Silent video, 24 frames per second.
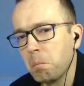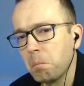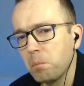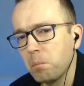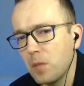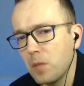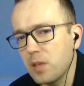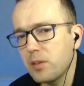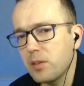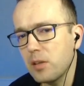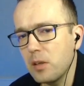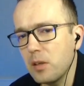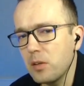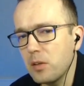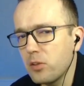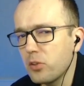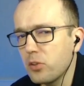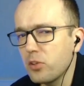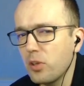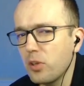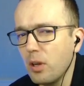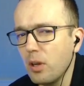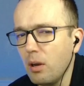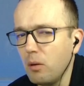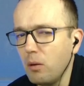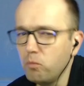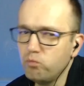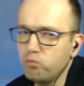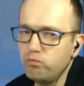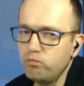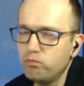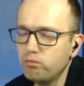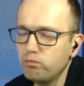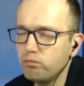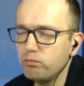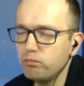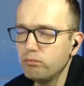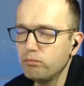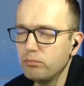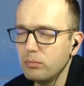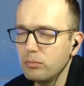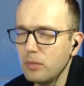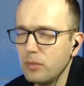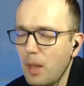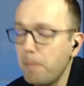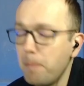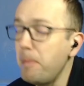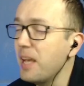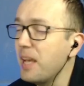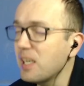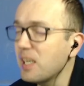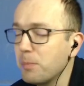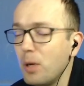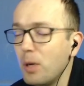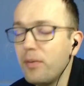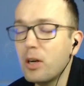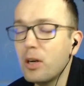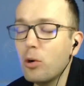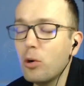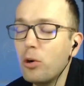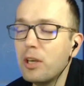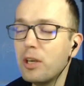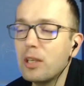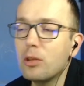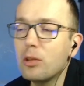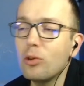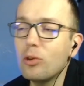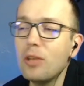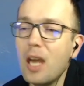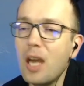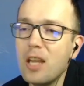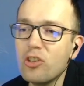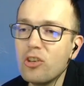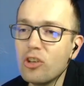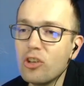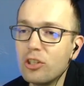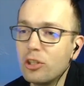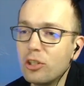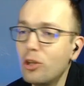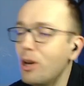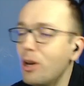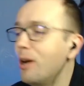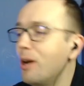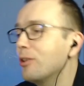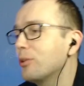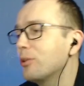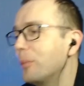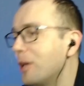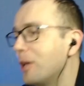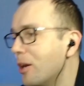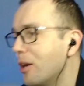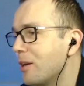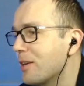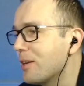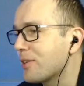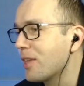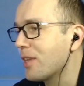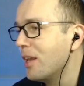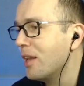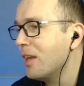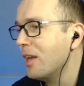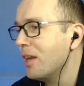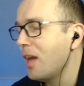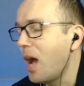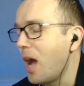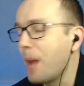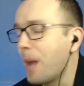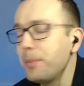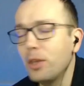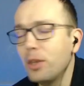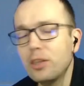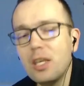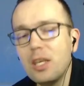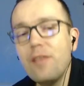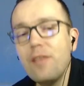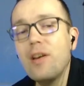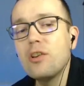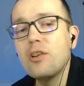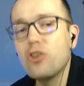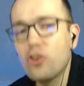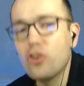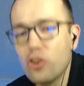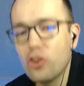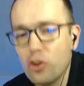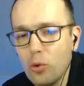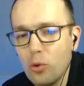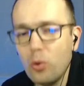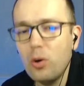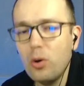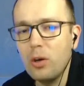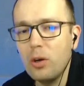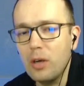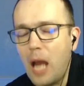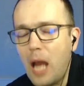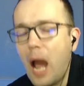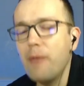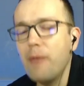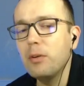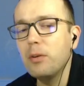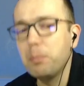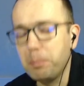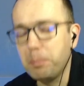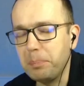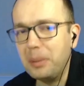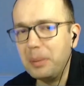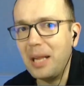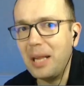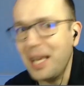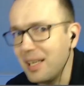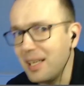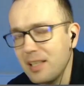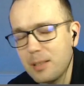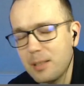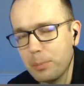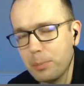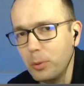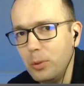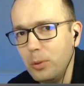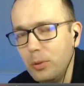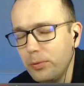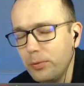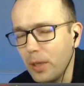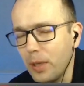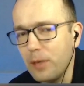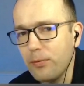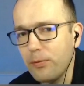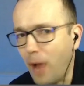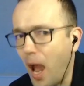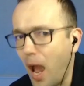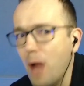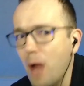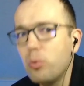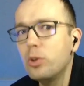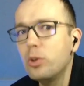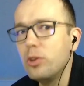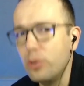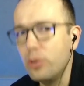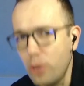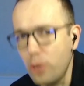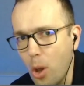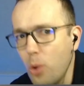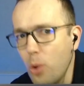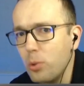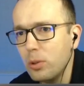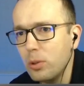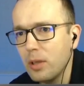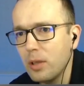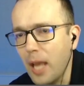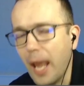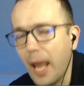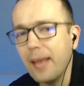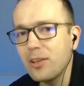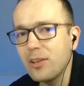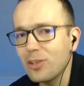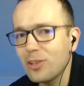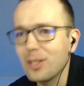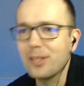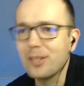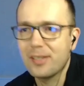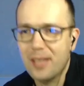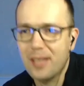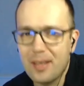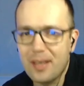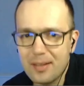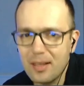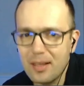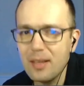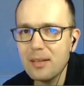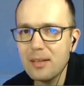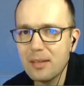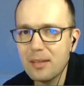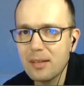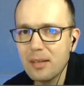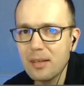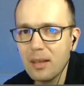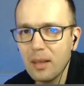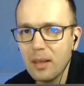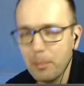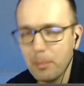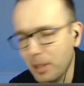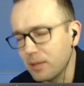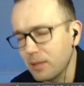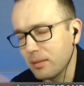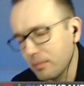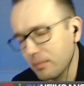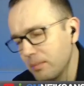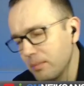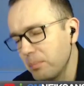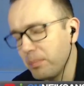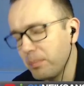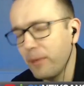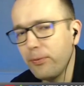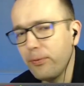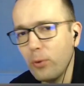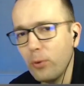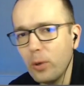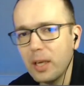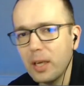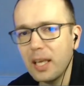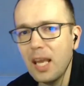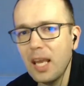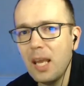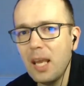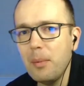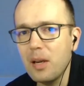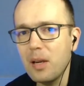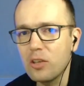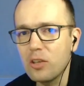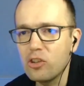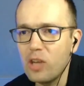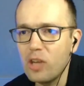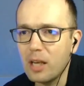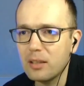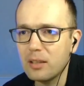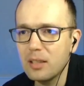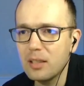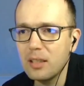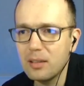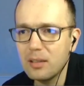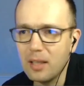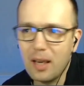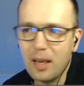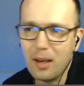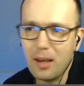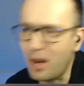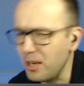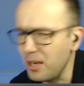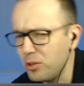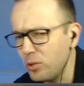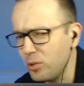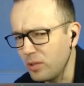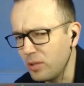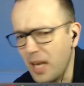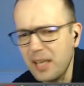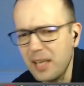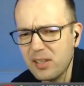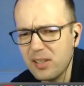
this is best move according to the engine. You know, to be honest, I'm not even sure I would play this move if I wouldn't know. Engine says this, but before the game I checked it, I knew knight